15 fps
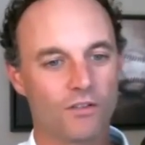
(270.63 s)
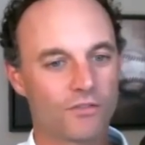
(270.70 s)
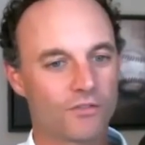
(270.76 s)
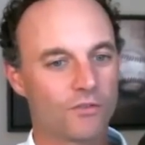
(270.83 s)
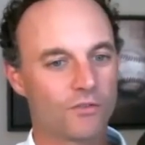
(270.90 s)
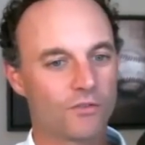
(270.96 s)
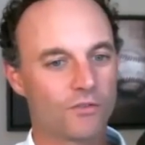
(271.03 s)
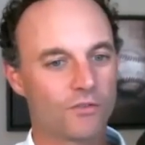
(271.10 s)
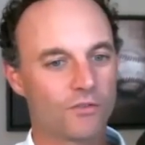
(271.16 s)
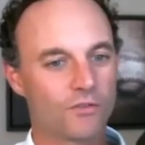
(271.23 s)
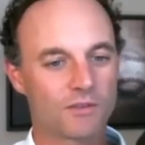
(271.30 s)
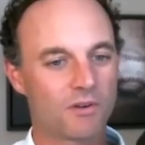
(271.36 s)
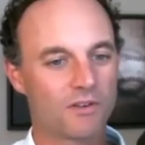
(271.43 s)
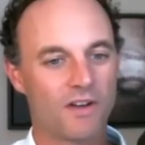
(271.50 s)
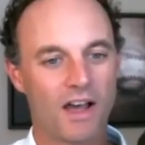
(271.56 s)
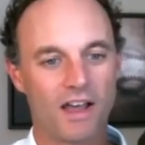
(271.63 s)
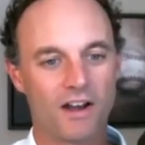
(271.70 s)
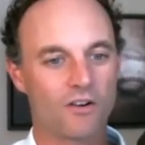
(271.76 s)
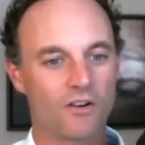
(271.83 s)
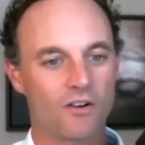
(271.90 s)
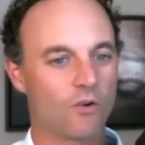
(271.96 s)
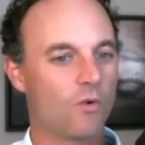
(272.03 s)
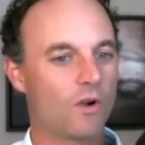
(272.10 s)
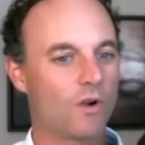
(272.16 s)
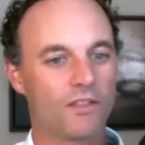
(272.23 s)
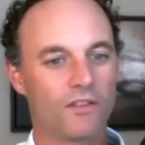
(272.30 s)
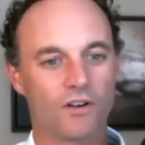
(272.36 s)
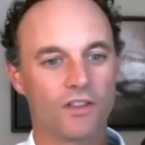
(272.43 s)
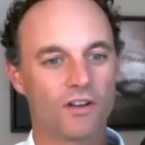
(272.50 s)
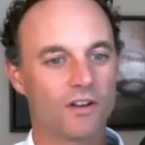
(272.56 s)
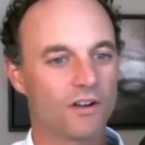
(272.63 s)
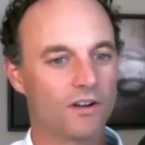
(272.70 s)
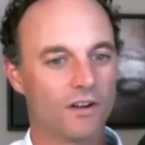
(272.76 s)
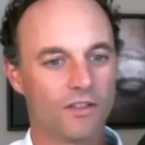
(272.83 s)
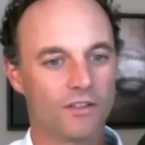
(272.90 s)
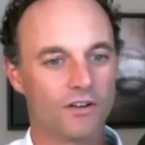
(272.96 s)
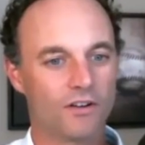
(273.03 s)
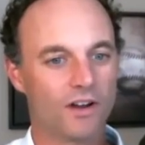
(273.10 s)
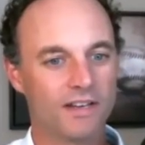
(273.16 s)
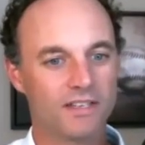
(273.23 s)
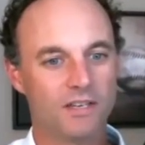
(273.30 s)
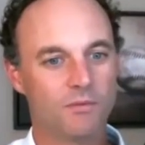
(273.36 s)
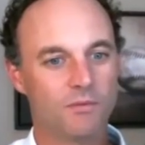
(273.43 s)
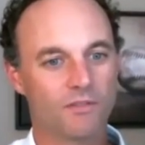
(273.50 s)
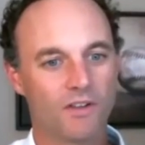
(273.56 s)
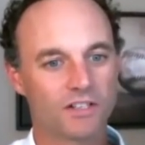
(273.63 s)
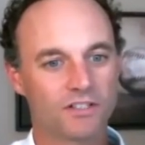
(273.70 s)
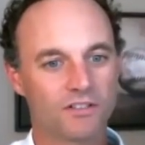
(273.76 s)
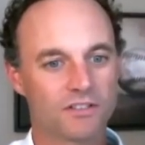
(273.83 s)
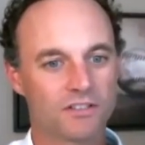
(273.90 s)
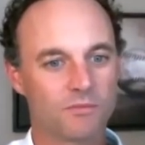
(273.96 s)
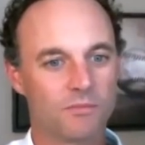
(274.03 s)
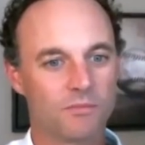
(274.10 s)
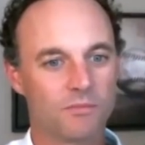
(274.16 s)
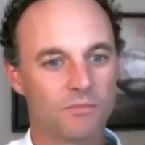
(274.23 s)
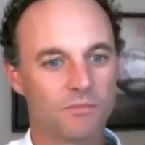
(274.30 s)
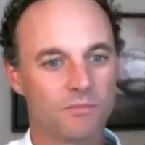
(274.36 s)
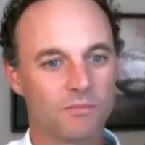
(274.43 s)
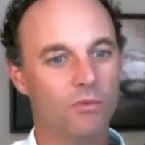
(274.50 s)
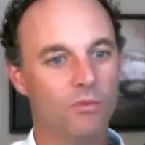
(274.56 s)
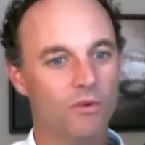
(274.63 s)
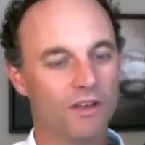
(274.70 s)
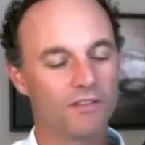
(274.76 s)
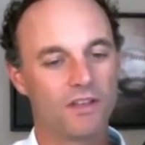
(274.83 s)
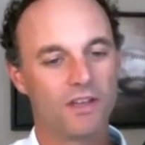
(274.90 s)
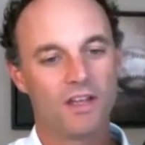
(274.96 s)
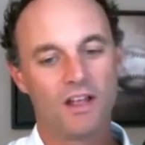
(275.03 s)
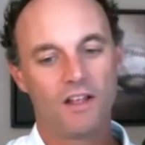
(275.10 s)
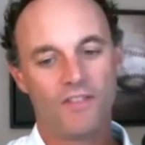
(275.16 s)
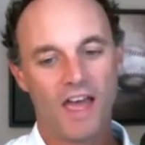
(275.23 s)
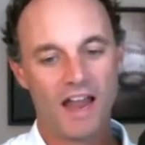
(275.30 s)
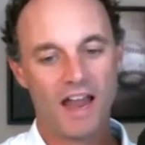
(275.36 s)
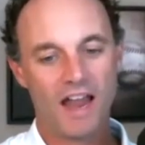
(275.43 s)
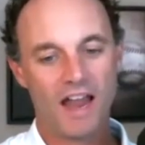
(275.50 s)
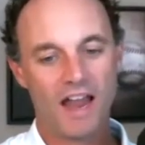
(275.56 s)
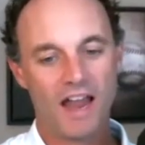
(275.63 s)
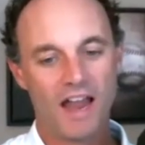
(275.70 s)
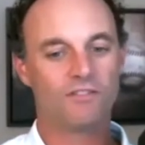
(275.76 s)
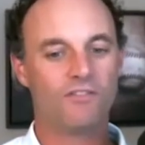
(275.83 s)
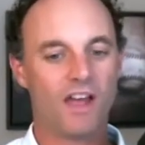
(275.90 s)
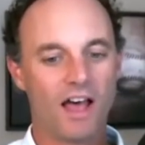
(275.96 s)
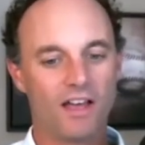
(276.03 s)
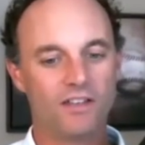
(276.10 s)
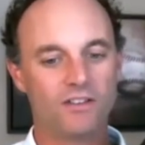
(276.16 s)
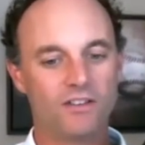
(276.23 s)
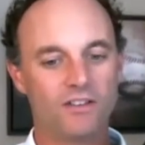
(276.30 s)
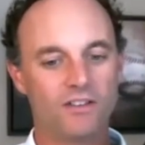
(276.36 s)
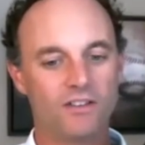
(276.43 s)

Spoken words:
through us as a provider or one of their other IT professionals to be able to help with. That gives the value to